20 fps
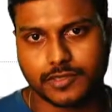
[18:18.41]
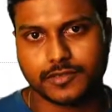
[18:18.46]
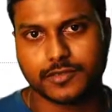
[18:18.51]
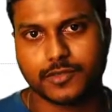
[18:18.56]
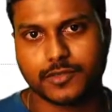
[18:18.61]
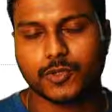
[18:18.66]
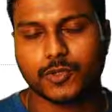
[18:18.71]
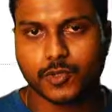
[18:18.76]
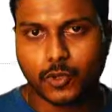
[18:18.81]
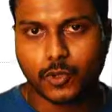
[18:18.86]

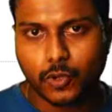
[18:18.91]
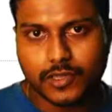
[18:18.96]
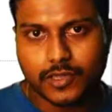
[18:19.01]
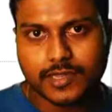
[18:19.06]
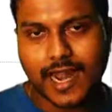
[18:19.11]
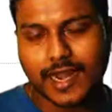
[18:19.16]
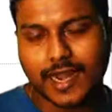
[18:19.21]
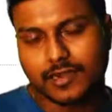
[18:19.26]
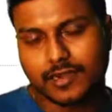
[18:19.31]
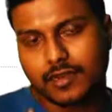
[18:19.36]
So
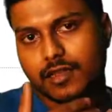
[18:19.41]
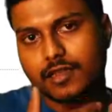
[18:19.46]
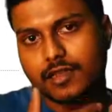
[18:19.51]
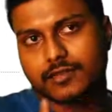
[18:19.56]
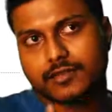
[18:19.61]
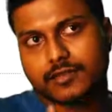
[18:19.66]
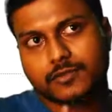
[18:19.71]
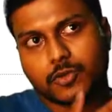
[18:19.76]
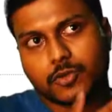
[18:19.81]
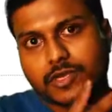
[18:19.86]
that, so
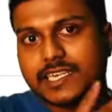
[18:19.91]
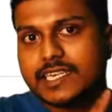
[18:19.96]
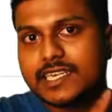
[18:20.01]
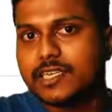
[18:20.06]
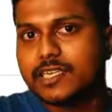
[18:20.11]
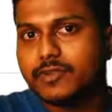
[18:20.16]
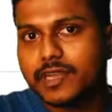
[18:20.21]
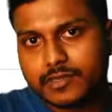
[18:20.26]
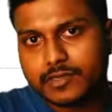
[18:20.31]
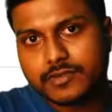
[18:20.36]
in US
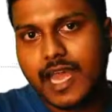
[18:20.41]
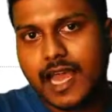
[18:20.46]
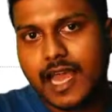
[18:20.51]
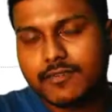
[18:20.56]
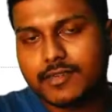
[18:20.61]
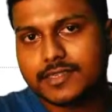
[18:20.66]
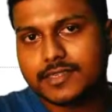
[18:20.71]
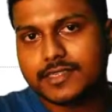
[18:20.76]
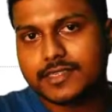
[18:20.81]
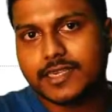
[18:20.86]
we have a
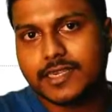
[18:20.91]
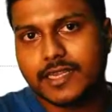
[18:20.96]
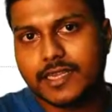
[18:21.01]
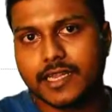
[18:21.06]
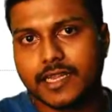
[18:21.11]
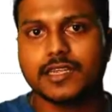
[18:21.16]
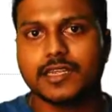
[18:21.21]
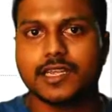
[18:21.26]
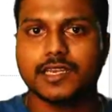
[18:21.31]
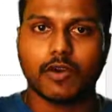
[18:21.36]
CDN, in
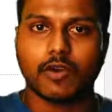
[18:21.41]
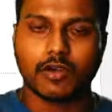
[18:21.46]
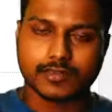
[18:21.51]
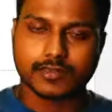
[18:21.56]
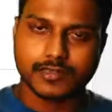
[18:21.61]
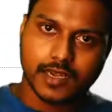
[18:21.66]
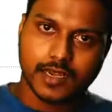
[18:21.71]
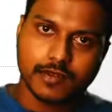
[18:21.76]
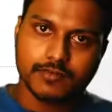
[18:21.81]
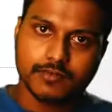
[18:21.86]
Australia
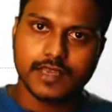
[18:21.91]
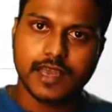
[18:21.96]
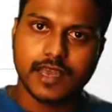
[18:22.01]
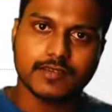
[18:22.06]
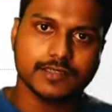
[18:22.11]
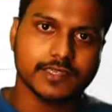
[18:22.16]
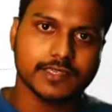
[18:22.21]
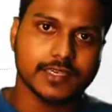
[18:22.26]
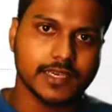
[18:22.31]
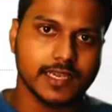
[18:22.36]
we have a
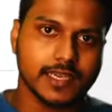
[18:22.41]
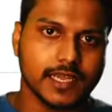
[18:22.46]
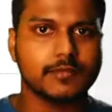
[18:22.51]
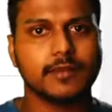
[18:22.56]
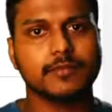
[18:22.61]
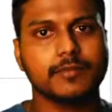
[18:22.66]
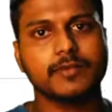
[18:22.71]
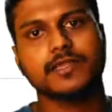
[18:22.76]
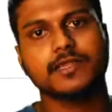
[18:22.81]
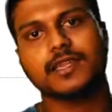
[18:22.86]
CDN, maybe in
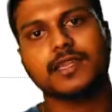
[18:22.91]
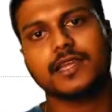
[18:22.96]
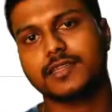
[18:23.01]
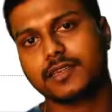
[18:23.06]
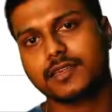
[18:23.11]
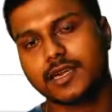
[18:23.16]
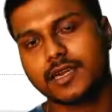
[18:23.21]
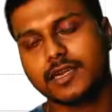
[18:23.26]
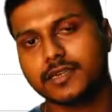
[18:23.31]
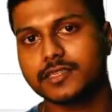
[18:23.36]
other
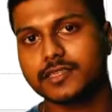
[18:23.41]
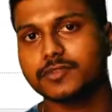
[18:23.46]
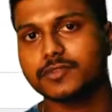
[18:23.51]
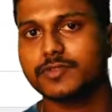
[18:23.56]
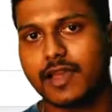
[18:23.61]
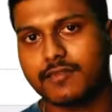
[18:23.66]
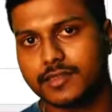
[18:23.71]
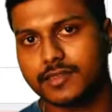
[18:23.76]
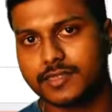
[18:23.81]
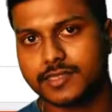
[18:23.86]
countries we have a
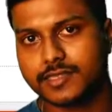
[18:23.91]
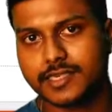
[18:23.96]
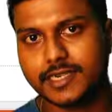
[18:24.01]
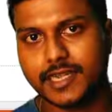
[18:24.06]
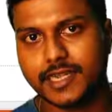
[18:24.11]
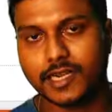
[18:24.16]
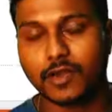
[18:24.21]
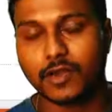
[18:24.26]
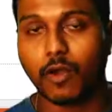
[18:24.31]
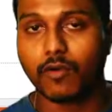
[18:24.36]
CDN
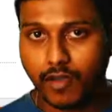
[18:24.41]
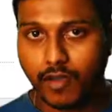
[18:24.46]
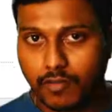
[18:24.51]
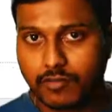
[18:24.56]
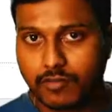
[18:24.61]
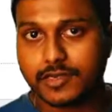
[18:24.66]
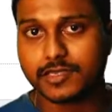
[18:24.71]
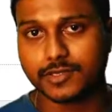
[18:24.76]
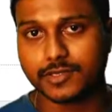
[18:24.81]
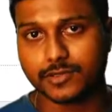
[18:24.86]
of our
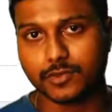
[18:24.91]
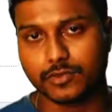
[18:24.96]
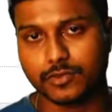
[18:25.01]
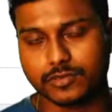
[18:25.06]
resource.